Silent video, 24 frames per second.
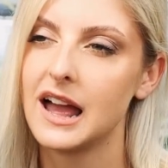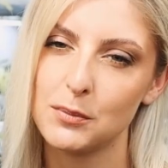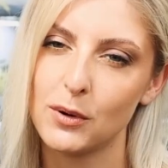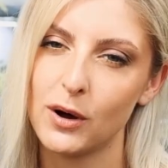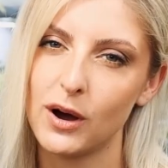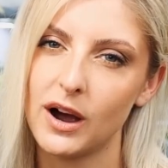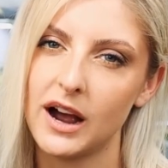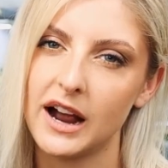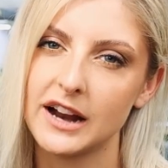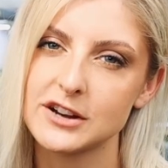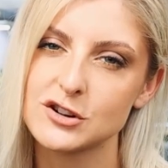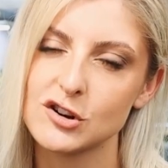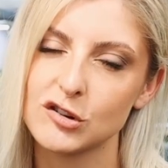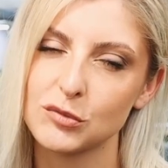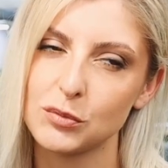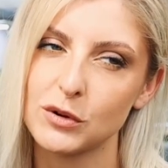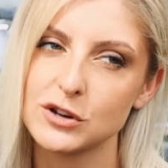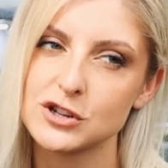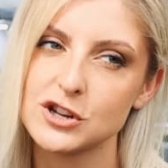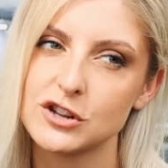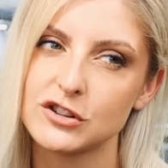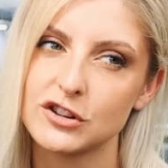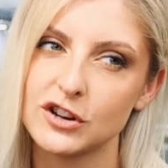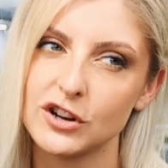But I just
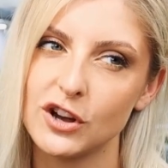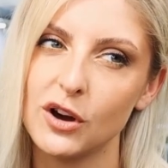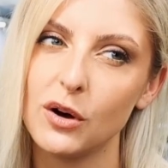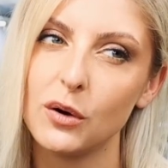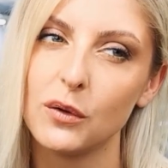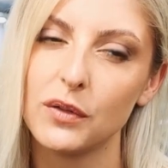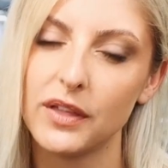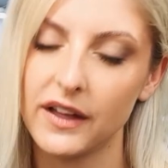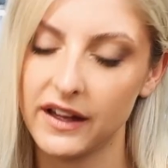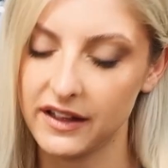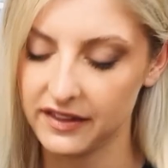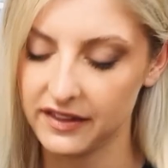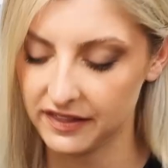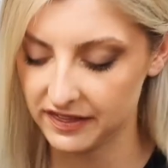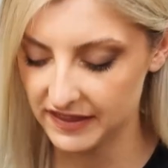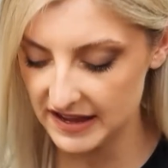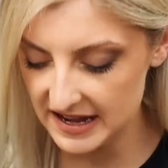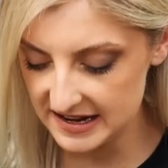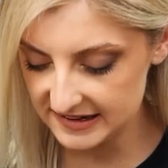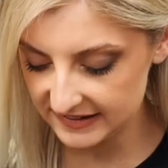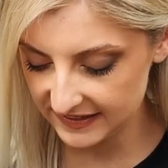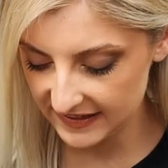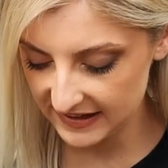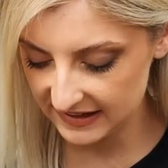want you to know that
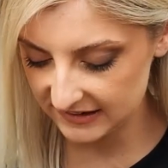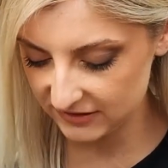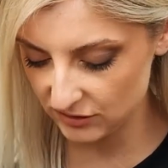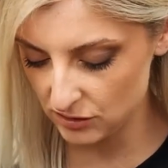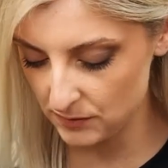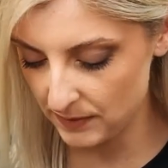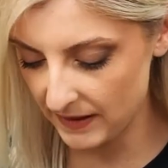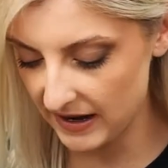these things are